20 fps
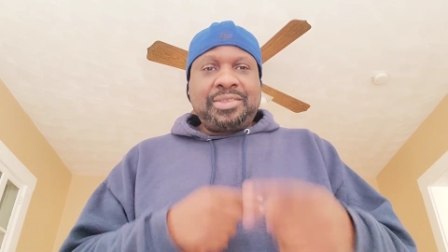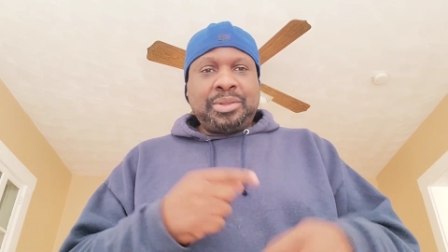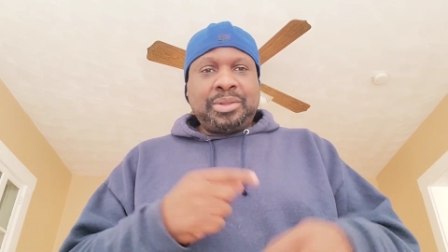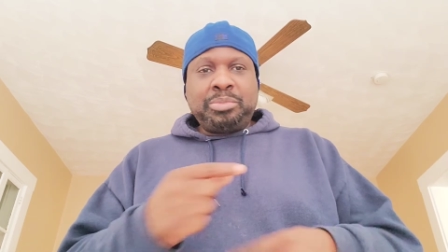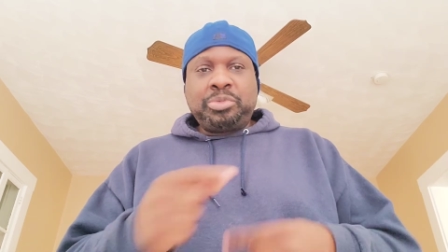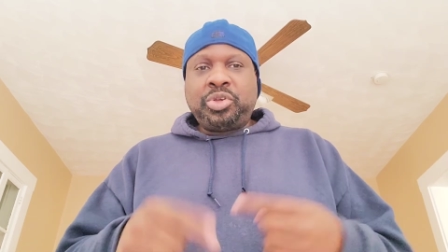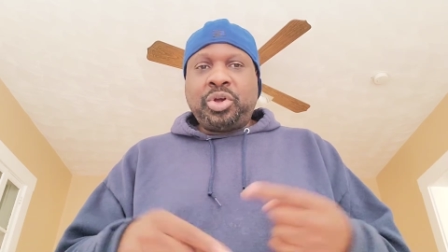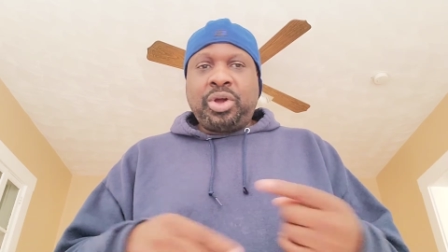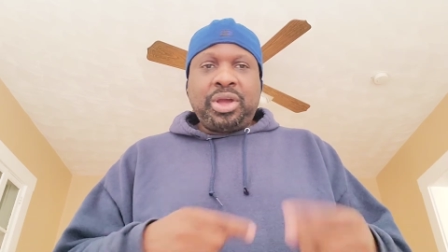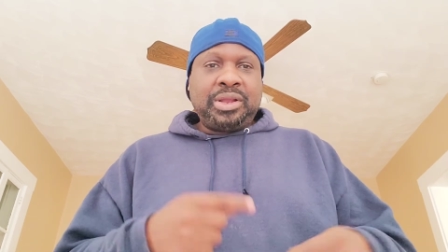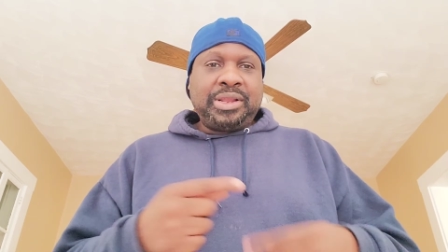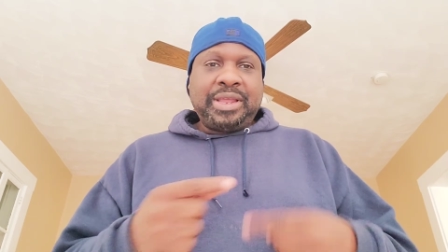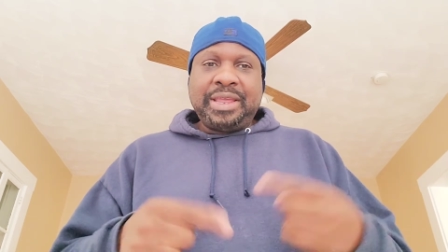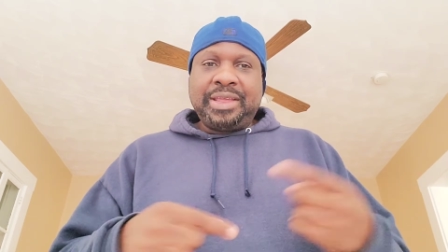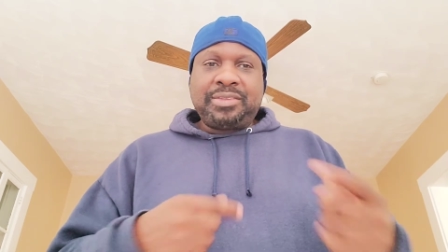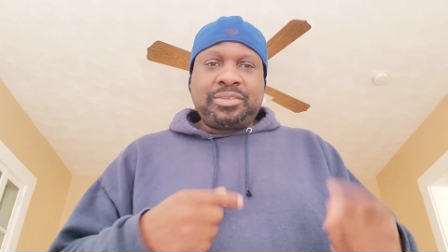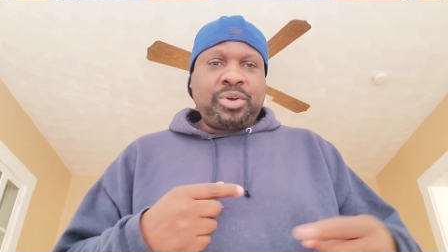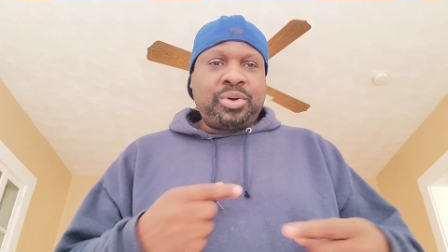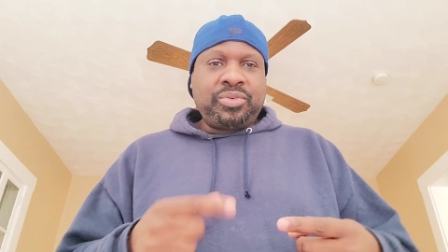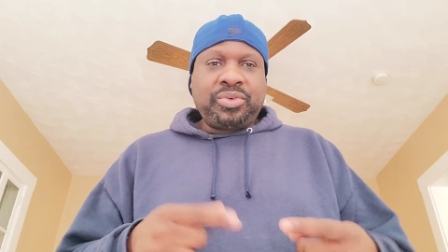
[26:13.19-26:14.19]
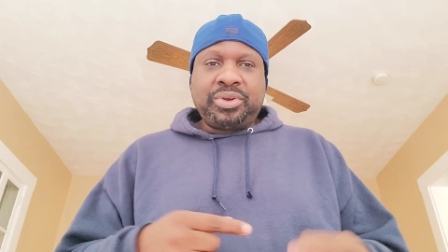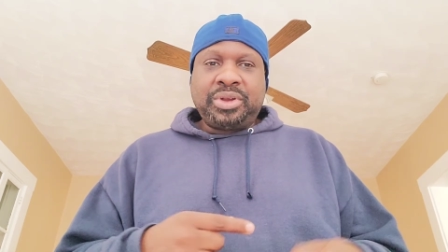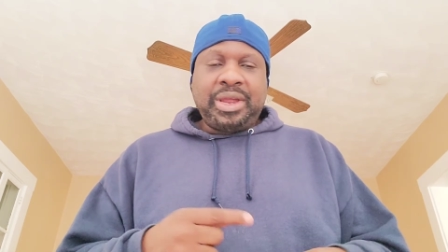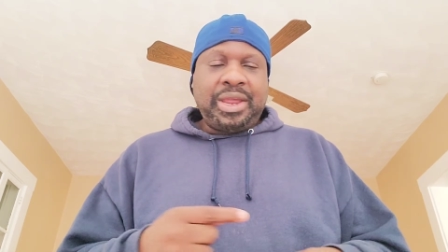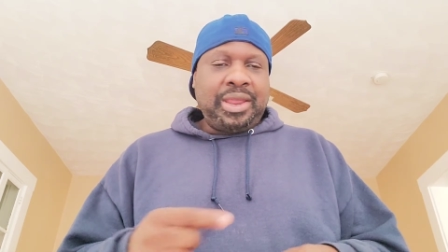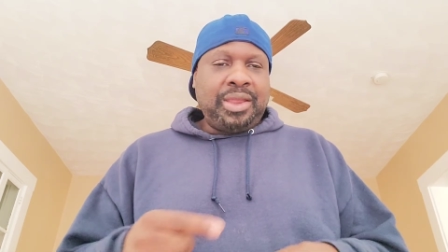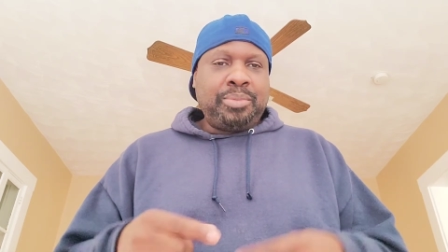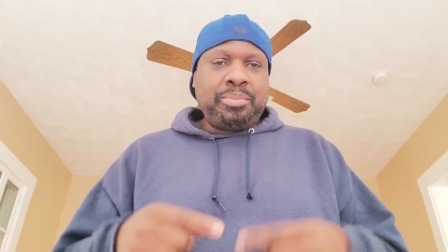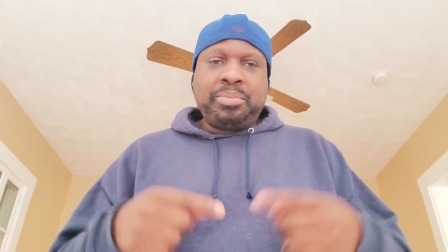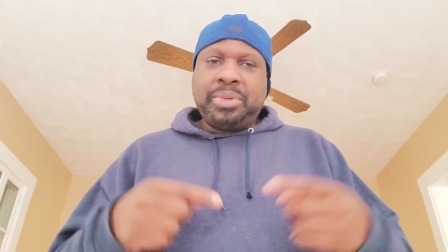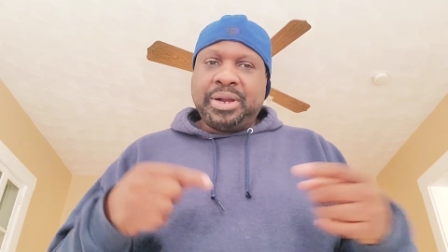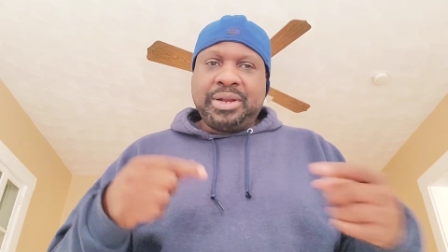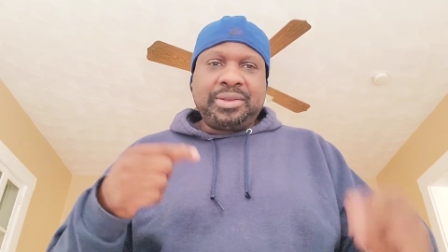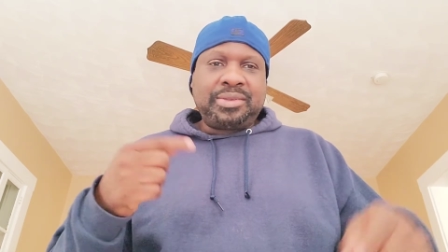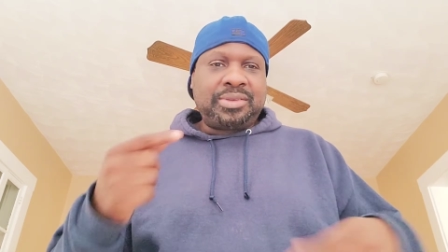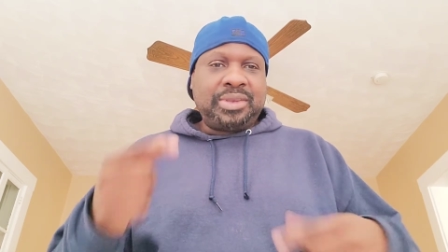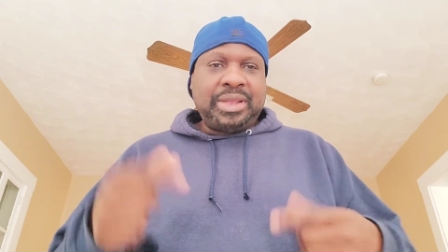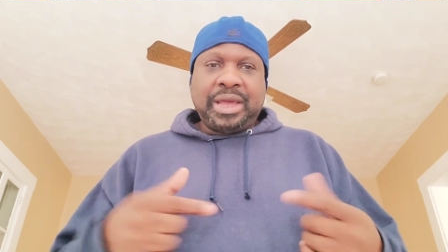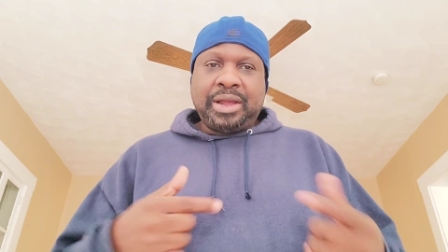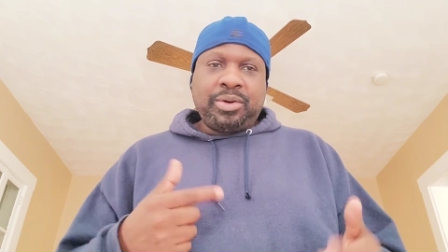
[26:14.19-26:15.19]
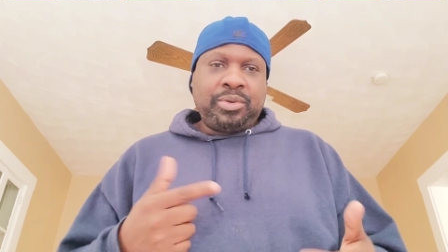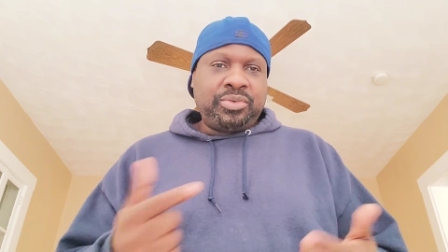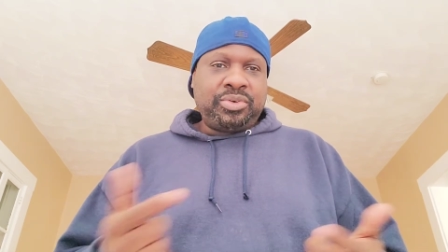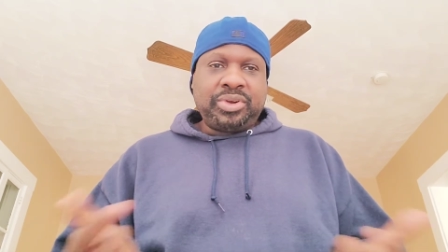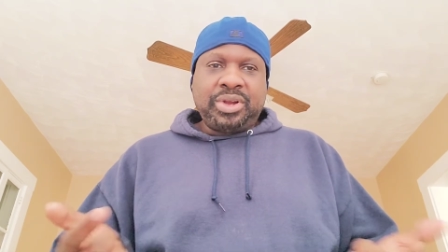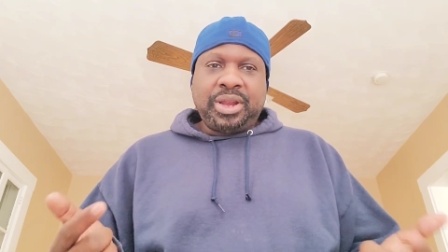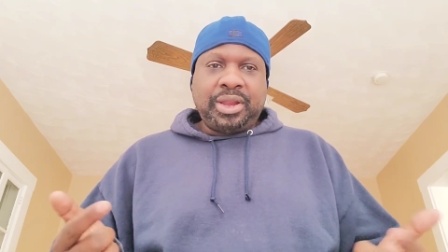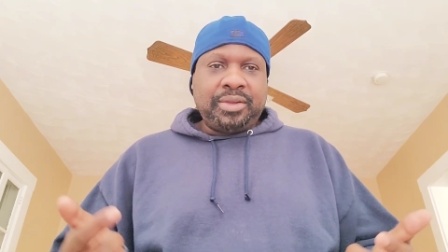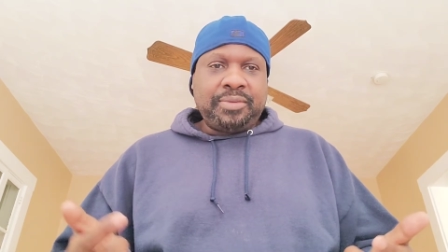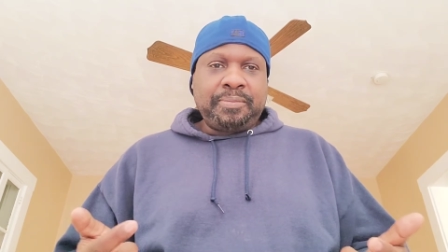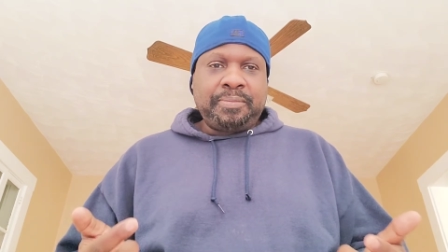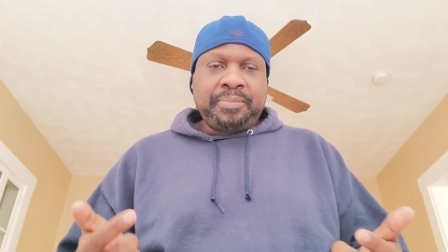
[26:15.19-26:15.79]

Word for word: I'm talking like it's overnight, but it's not overnight.